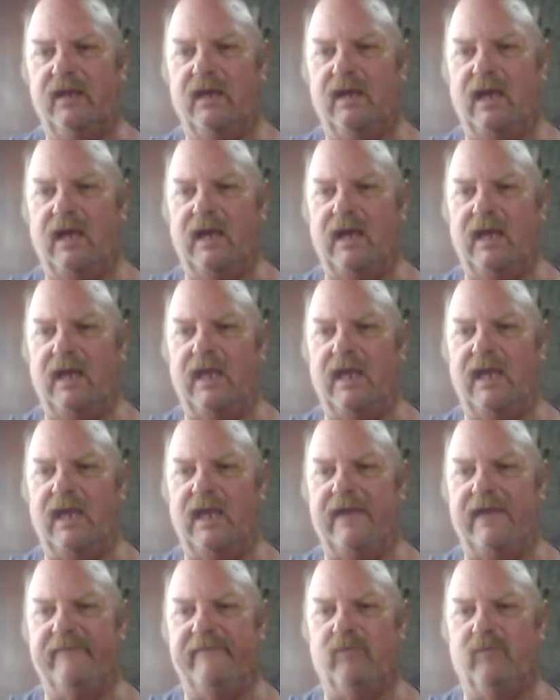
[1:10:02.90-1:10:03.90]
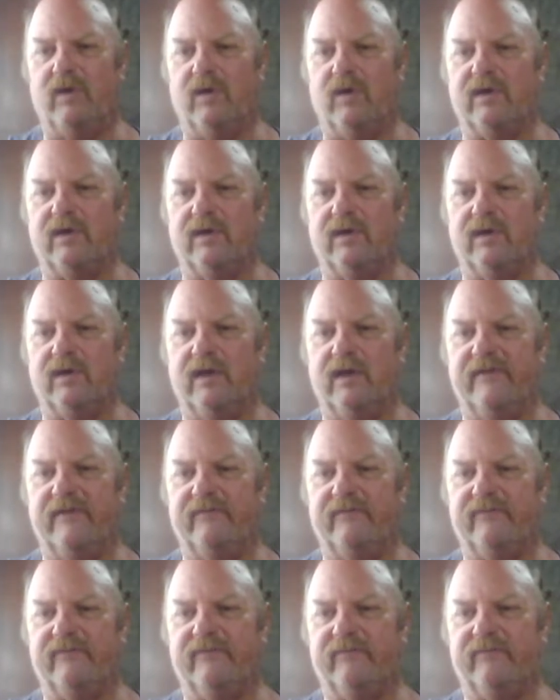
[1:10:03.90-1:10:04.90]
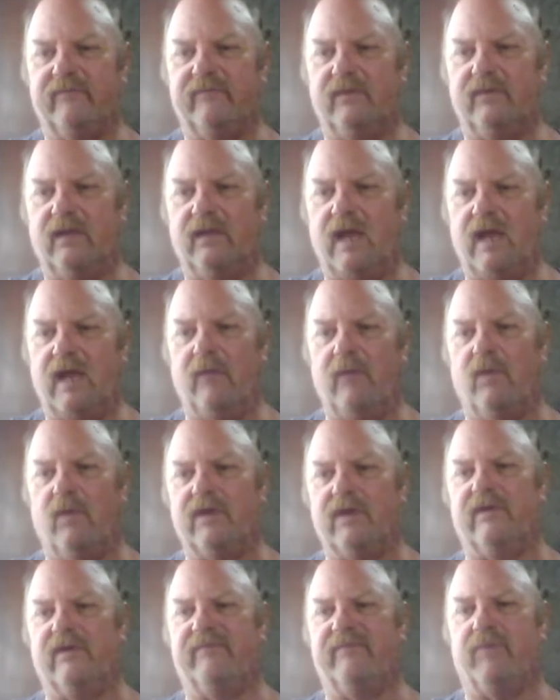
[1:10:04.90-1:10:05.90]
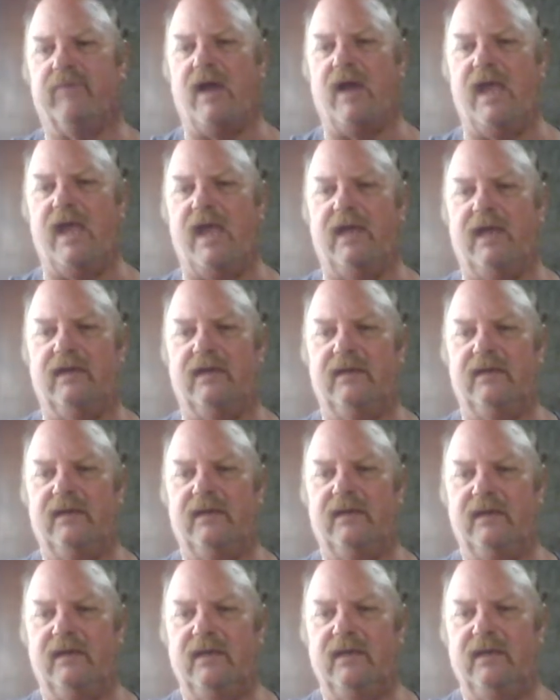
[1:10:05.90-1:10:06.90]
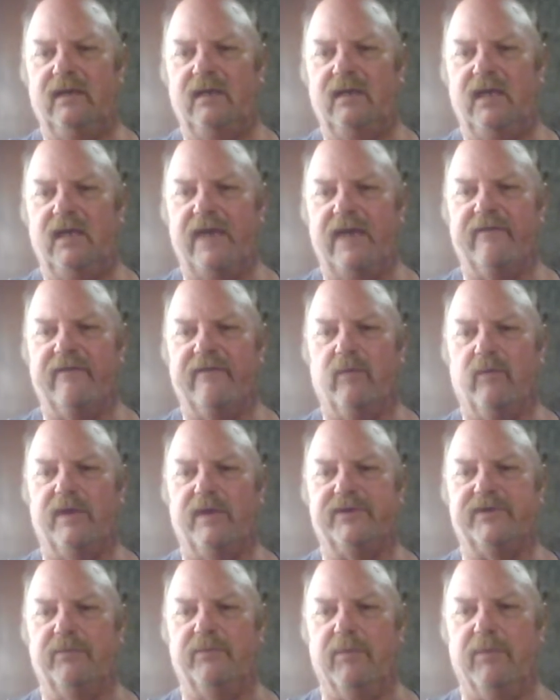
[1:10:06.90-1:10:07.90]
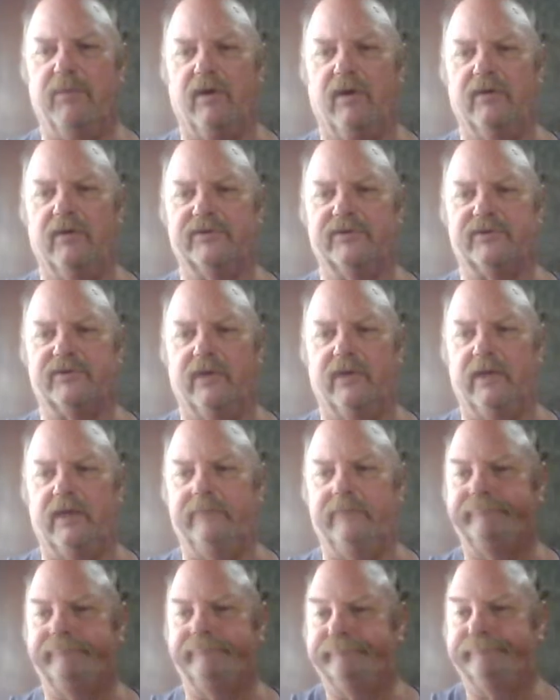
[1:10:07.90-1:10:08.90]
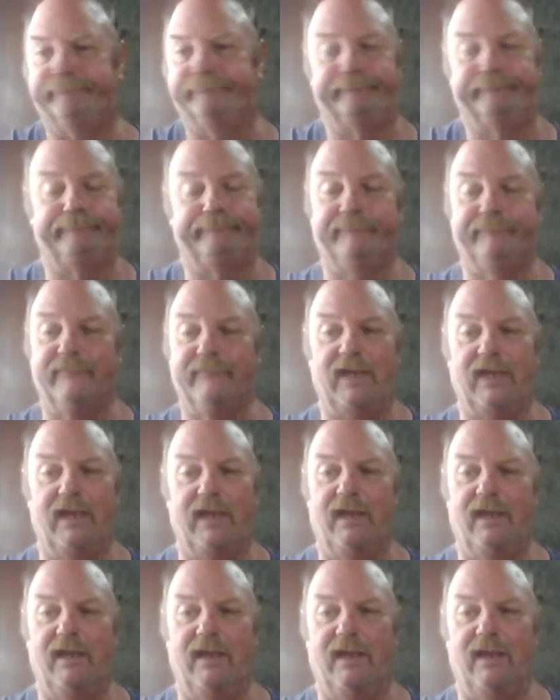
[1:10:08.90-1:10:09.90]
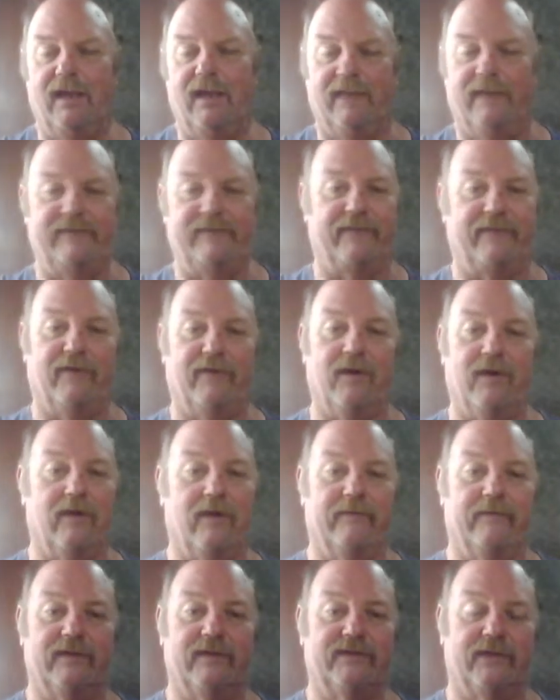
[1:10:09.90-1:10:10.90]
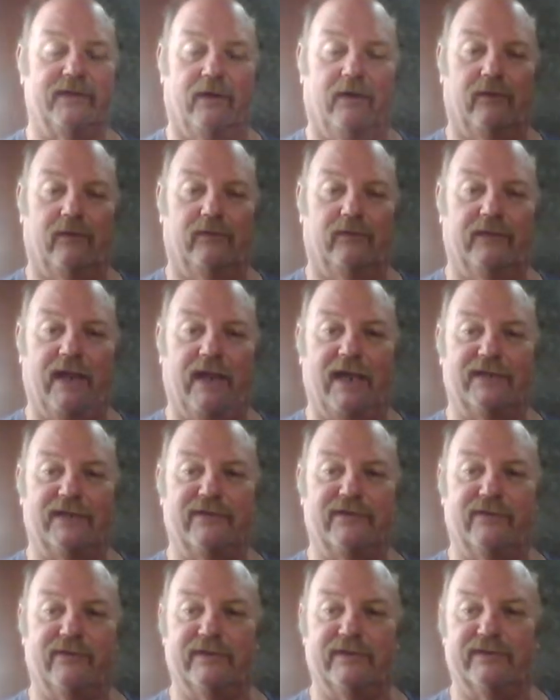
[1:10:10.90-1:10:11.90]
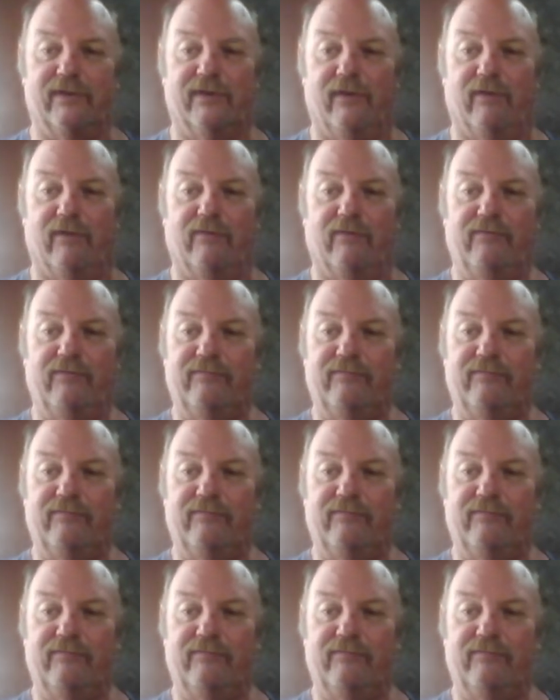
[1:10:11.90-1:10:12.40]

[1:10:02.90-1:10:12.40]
I wonder if Brian ever went to Burgo Street. I've never heard of it, so the answer is no.